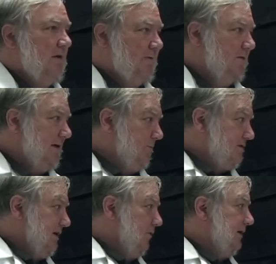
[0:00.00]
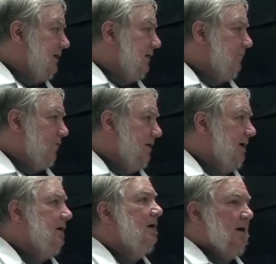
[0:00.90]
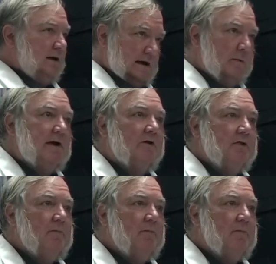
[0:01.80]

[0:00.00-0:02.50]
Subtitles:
15% of what you put in coming out the